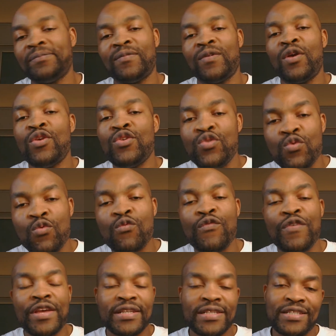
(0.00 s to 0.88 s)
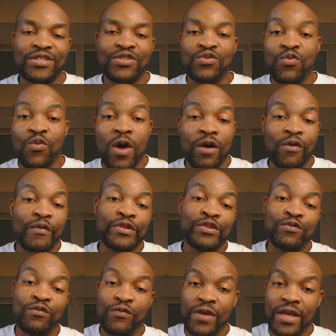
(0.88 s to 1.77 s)
you are going
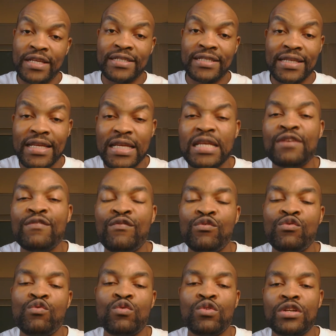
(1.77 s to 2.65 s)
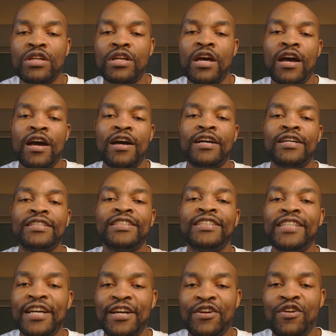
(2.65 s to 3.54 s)
to face if you
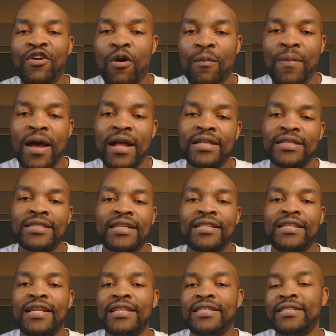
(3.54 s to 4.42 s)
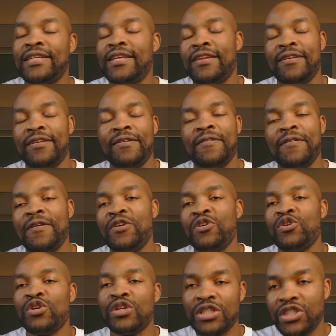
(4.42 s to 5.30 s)
turn up and said, let's say,
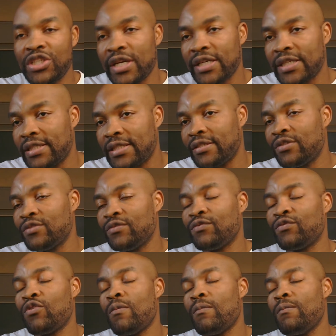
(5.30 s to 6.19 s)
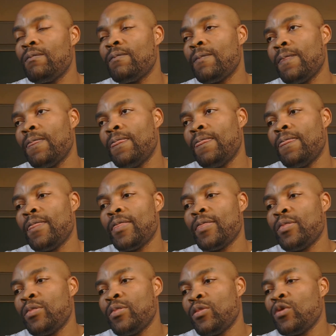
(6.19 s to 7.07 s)
reject from
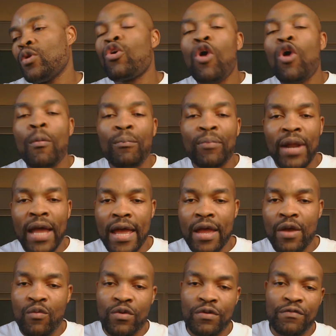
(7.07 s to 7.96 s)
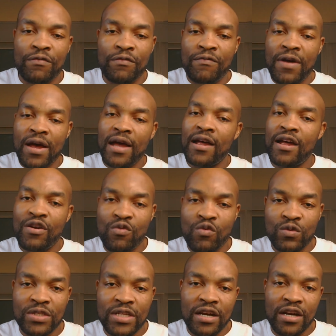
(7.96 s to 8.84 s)
complying with FIFA
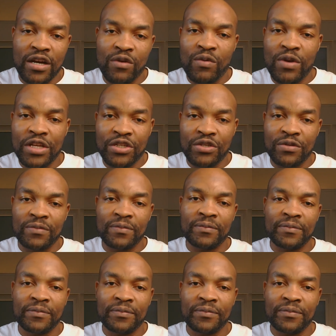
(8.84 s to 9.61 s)
rules and regulation.